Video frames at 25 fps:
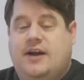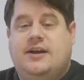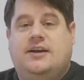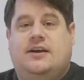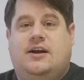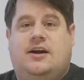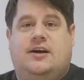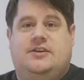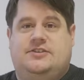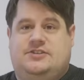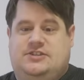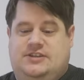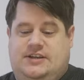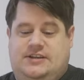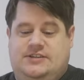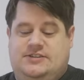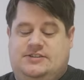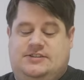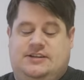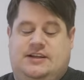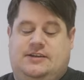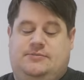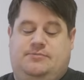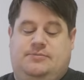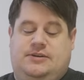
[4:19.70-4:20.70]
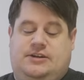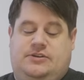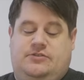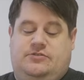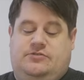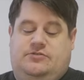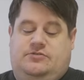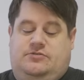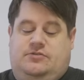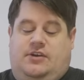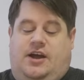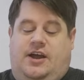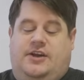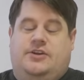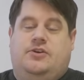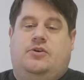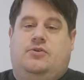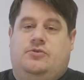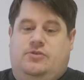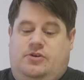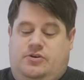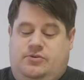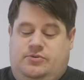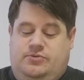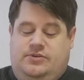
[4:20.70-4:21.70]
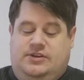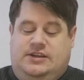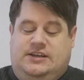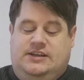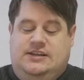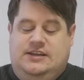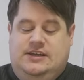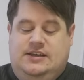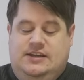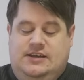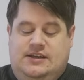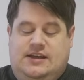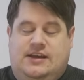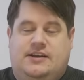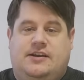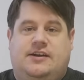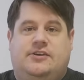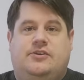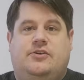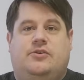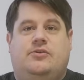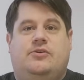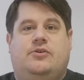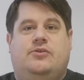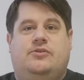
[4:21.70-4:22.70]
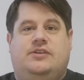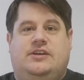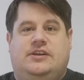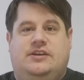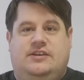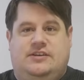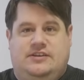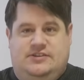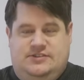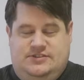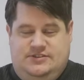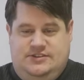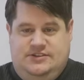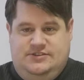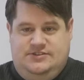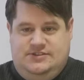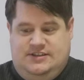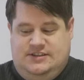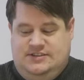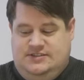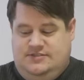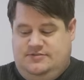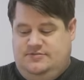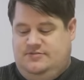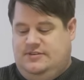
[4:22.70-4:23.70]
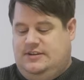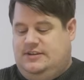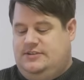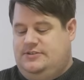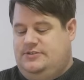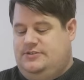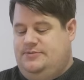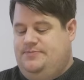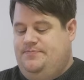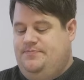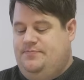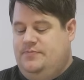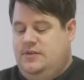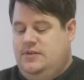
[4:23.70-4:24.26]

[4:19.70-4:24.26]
I can't change that because I don't know the key and I don't know the initialization vector.